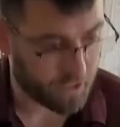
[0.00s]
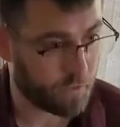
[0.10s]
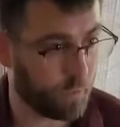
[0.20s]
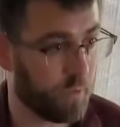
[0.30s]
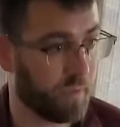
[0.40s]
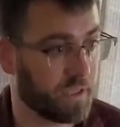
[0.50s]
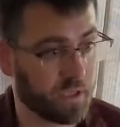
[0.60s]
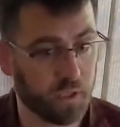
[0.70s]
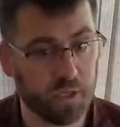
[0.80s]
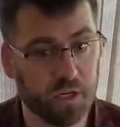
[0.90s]
right through the
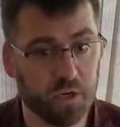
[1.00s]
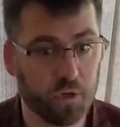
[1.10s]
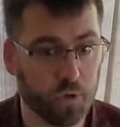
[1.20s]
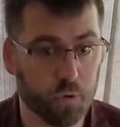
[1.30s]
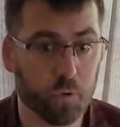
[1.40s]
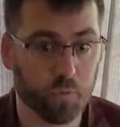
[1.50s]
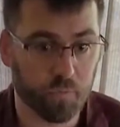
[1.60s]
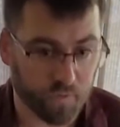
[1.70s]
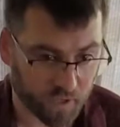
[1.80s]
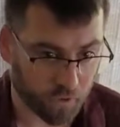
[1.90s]
muscle and into your
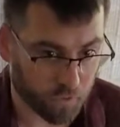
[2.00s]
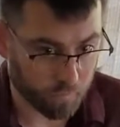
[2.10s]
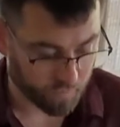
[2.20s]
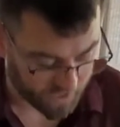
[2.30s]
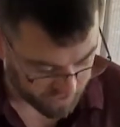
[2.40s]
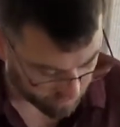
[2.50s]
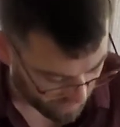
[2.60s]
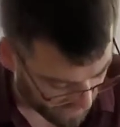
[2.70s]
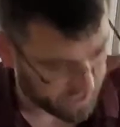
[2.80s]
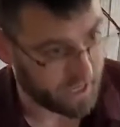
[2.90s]
own finger. That's a
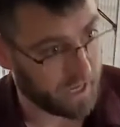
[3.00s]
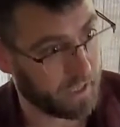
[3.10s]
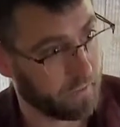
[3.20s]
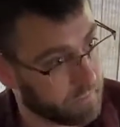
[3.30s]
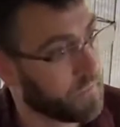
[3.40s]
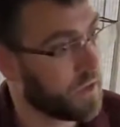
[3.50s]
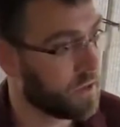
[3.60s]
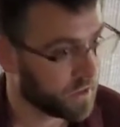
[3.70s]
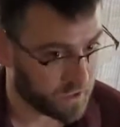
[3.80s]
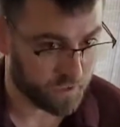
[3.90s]
bad day
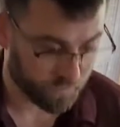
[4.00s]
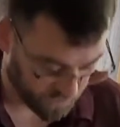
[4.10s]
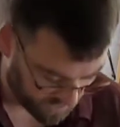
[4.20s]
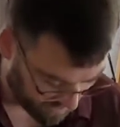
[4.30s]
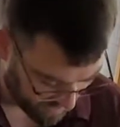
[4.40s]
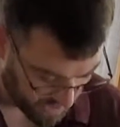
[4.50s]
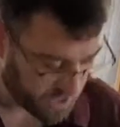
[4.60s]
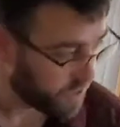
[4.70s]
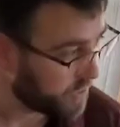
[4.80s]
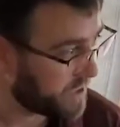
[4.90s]
because you've
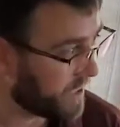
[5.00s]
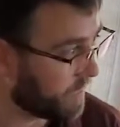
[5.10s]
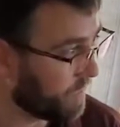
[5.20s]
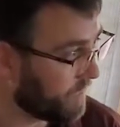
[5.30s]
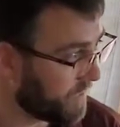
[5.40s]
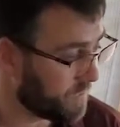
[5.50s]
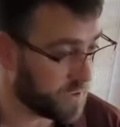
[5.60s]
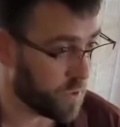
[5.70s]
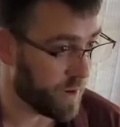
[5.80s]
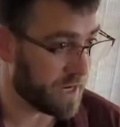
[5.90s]
contaminated yourself and
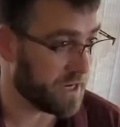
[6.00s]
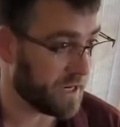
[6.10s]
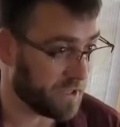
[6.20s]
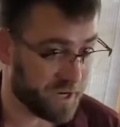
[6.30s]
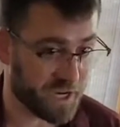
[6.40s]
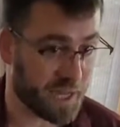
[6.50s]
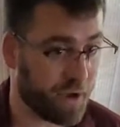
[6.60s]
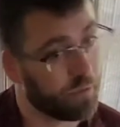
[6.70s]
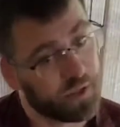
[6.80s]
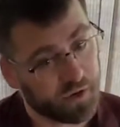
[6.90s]
there's no way to take the needle
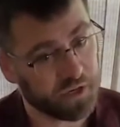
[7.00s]
out